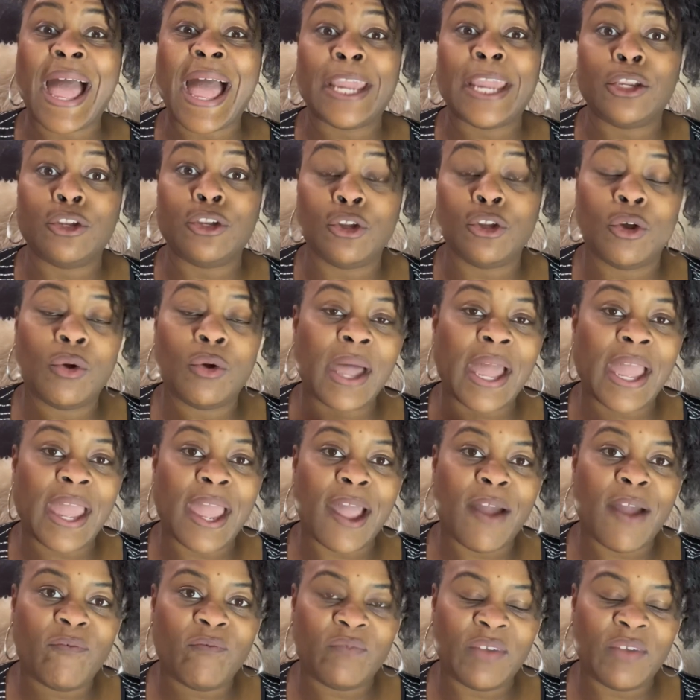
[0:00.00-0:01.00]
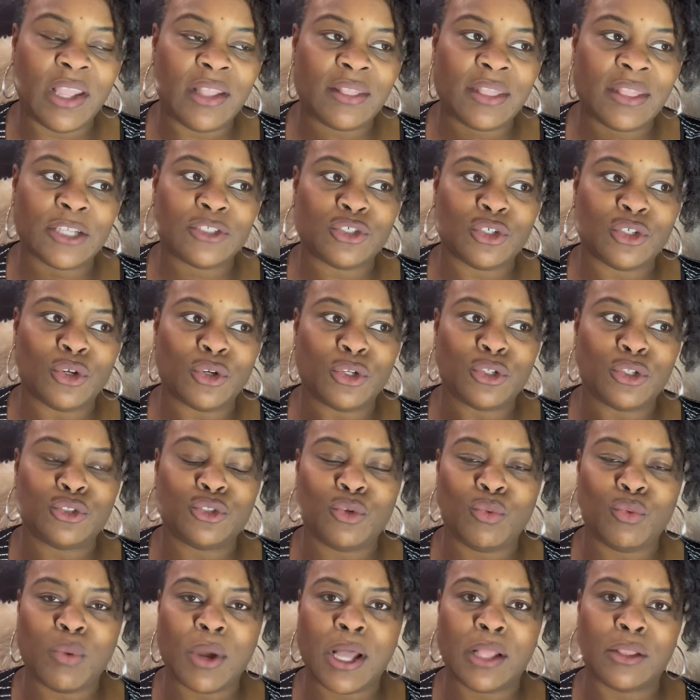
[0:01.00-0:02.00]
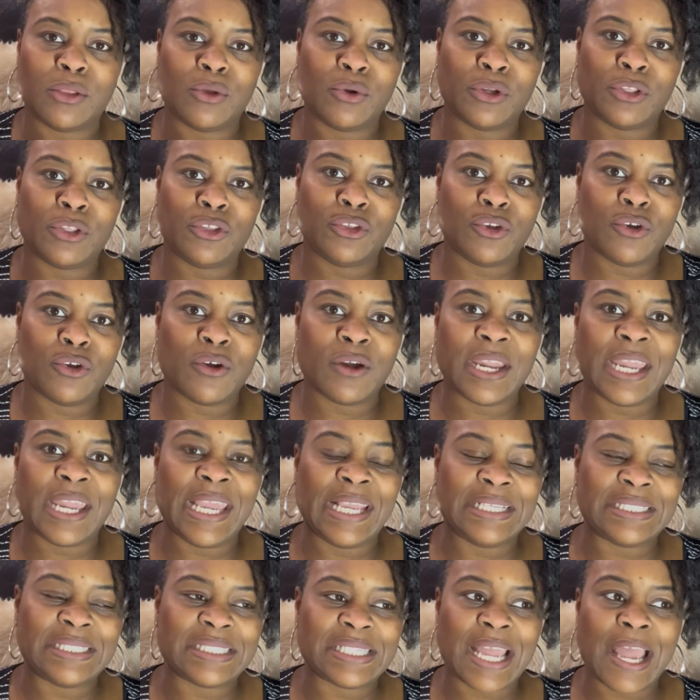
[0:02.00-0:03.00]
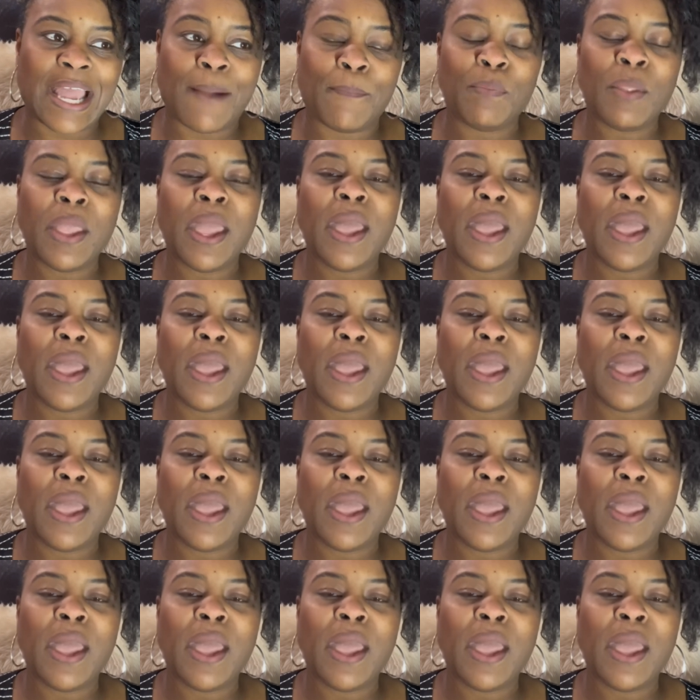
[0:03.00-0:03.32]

I know I have faith that you're going to do well on your exam.